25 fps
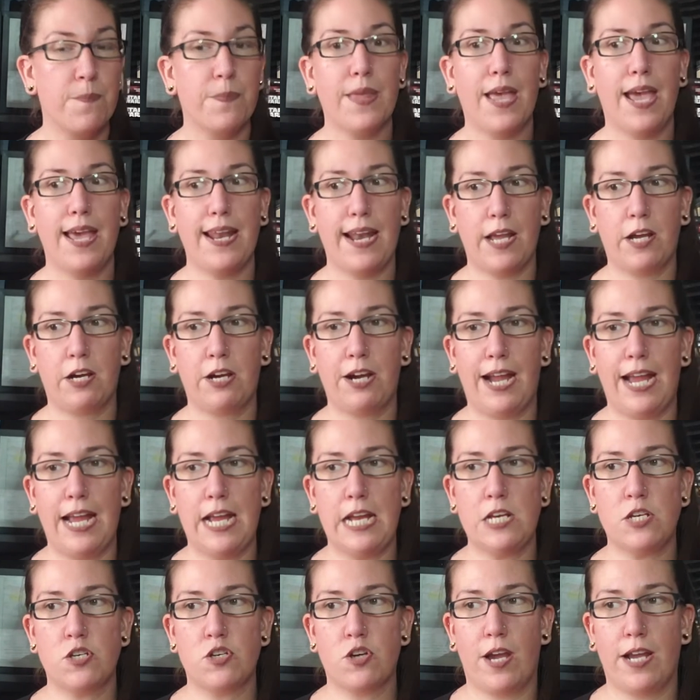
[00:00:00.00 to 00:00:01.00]
And I
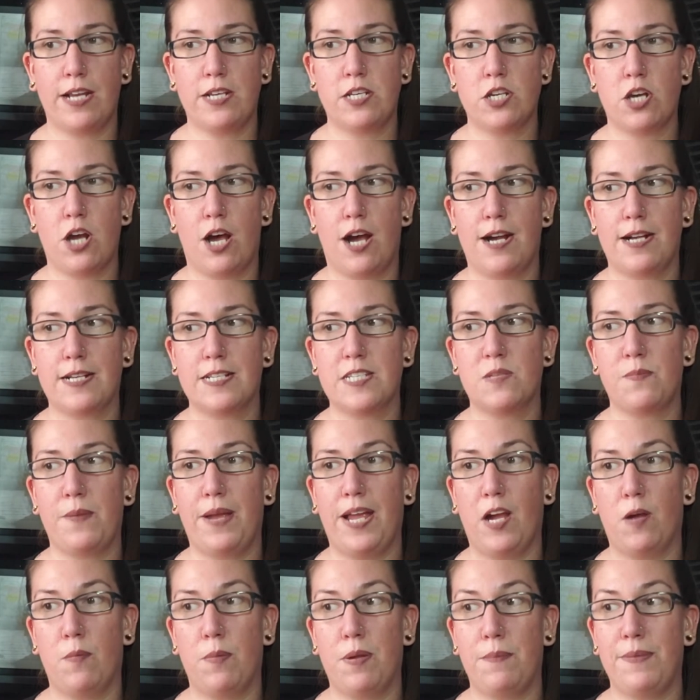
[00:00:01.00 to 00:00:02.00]
cried trying to talk to my
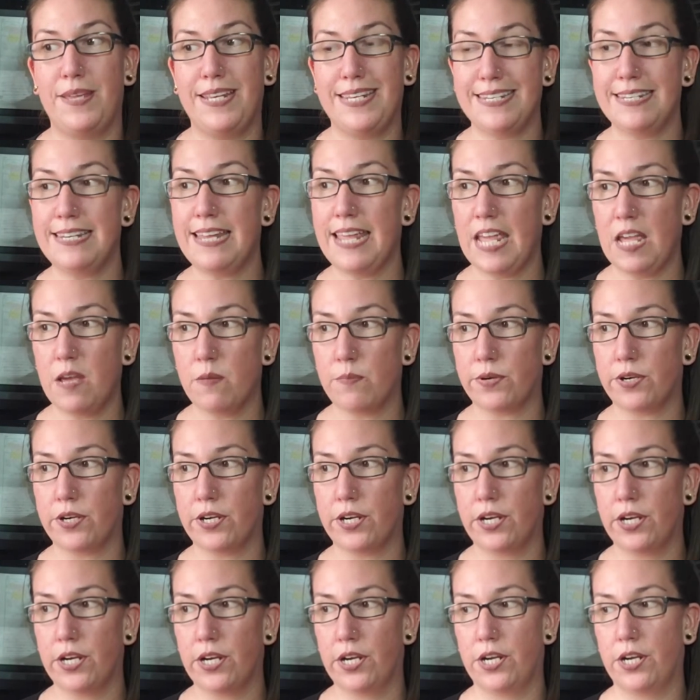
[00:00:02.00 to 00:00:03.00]
Airbnb
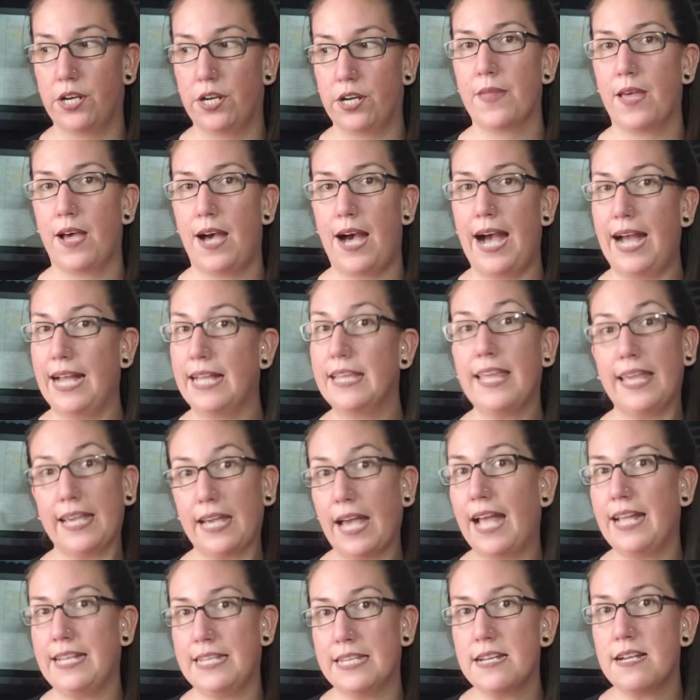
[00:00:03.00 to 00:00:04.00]
neighbor.
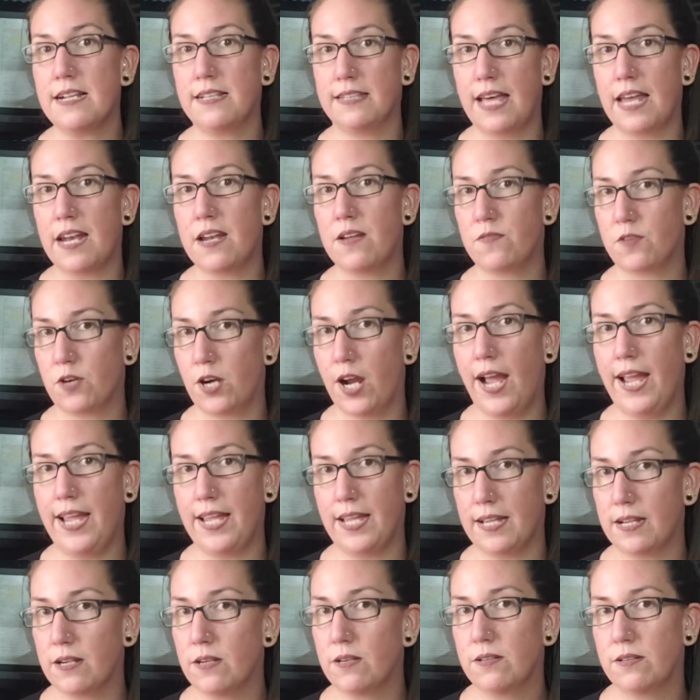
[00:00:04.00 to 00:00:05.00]
I did a lot of
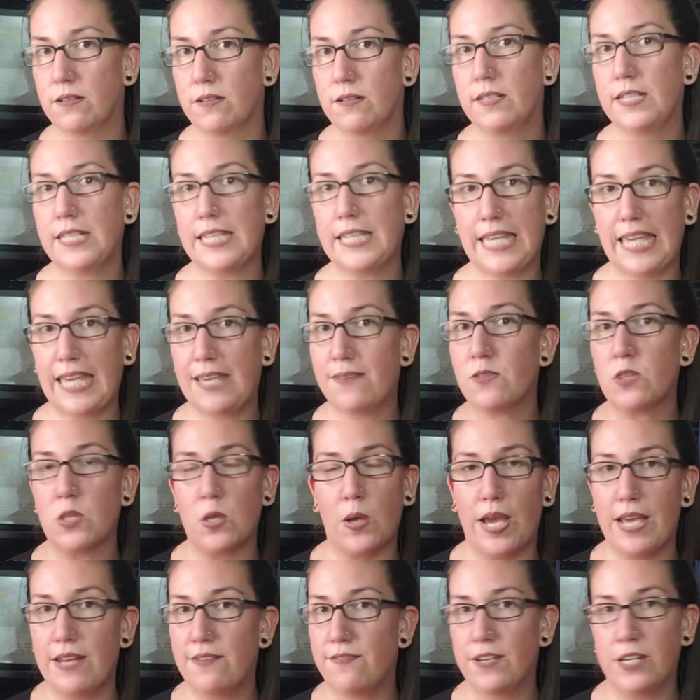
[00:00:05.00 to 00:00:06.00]
crying, even though
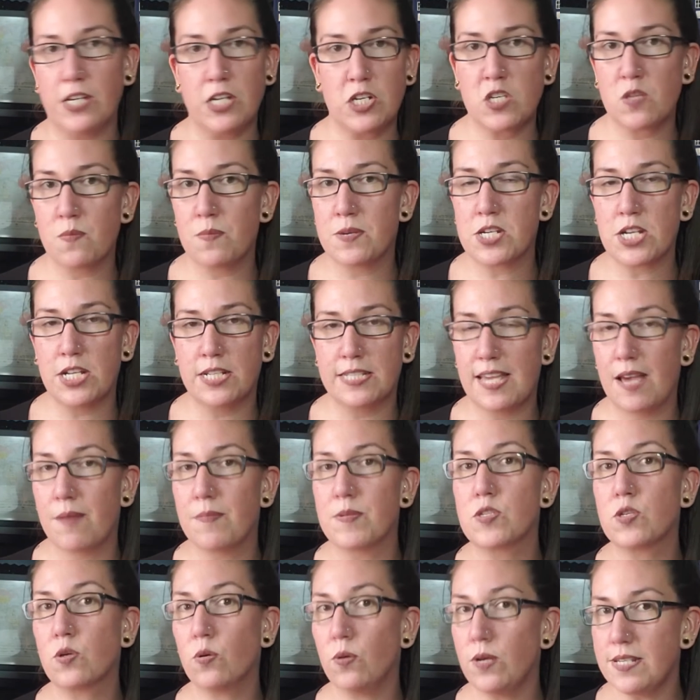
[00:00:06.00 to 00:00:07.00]
I had finished the Michel
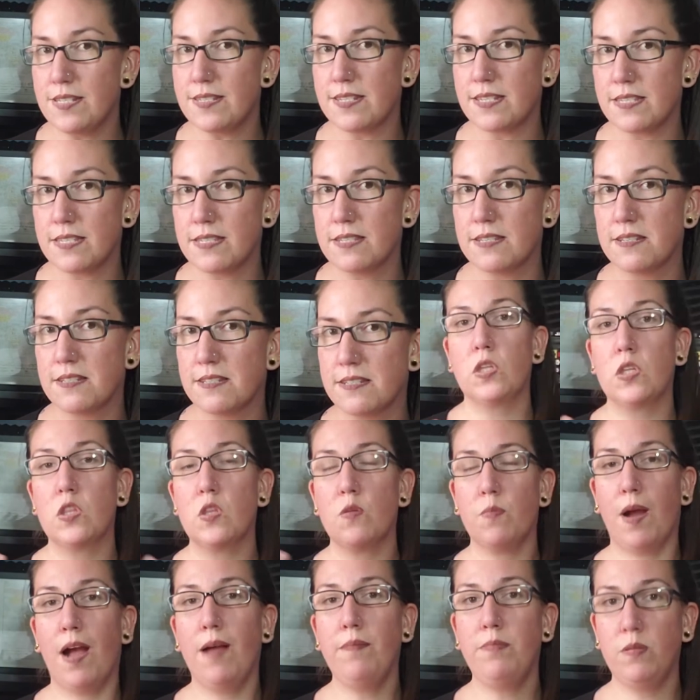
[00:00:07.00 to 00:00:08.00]
Thomas courses. The
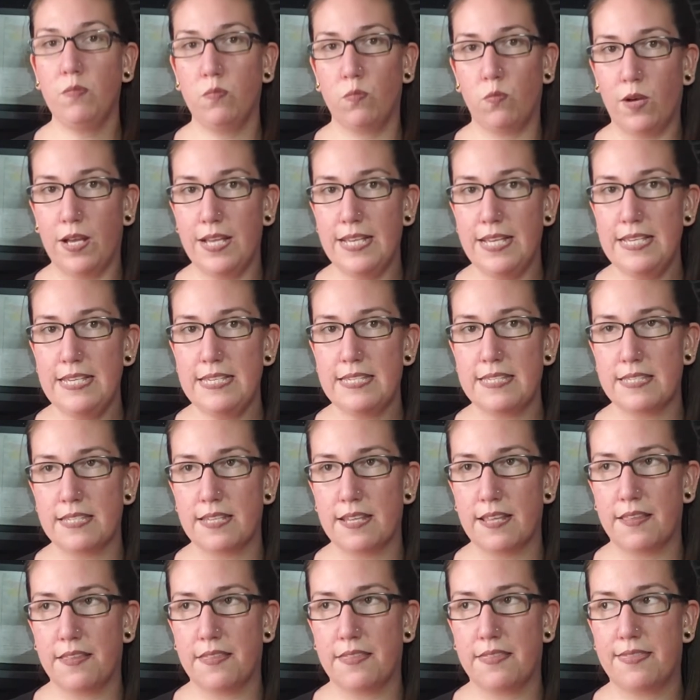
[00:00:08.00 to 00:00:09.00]
problem was
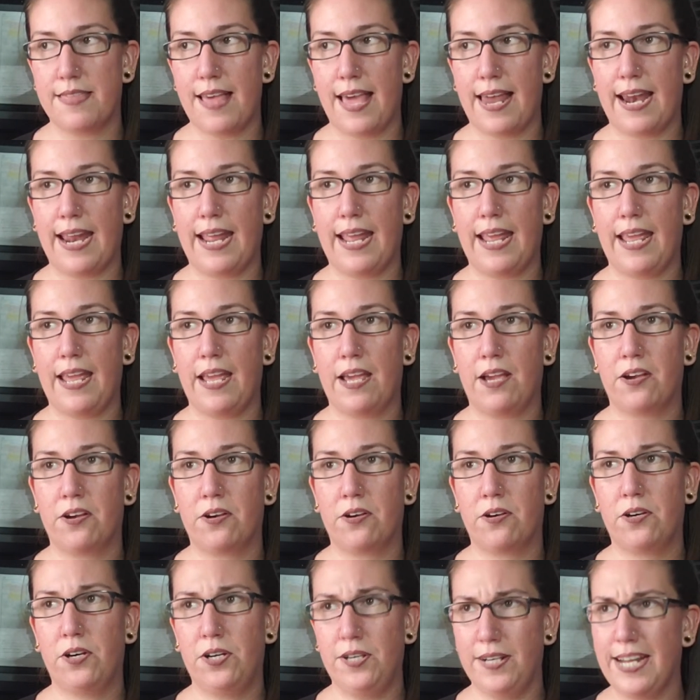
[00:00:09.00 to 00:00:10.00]
that I
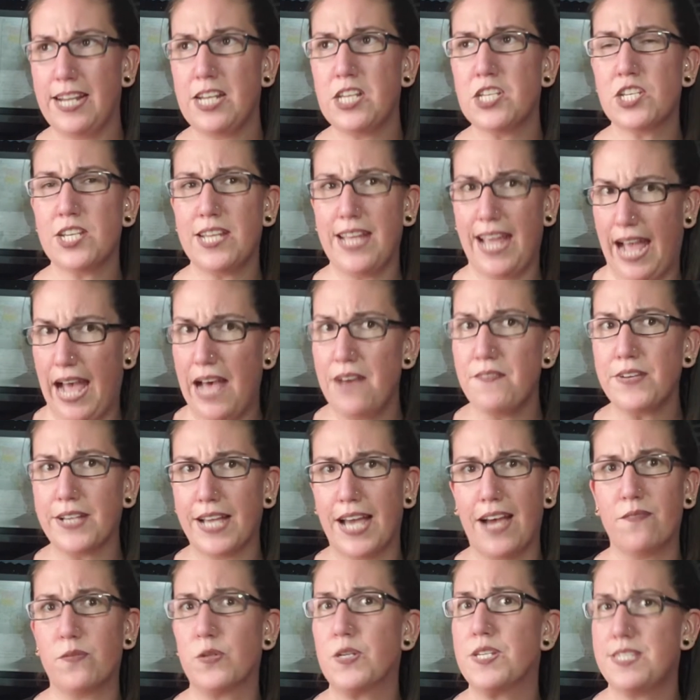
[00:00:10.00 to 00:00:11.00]
could actually have a
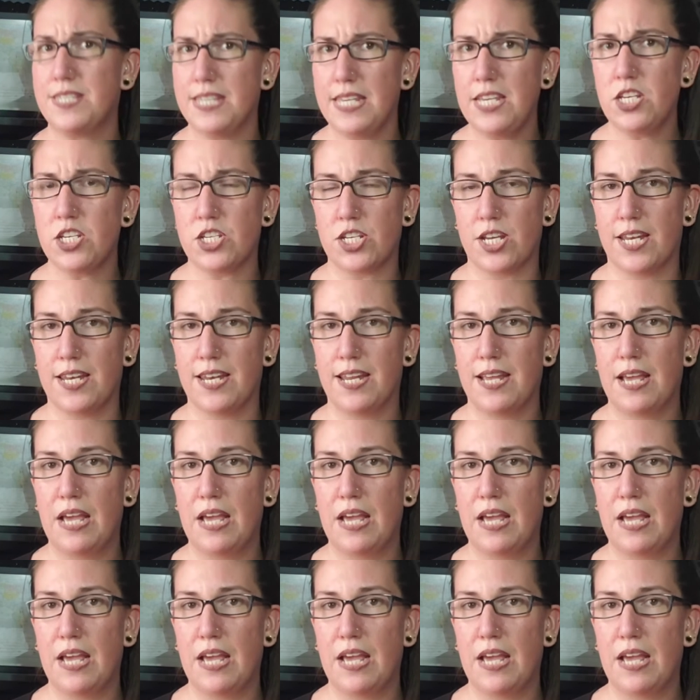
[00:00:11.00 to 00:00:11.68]
conversation,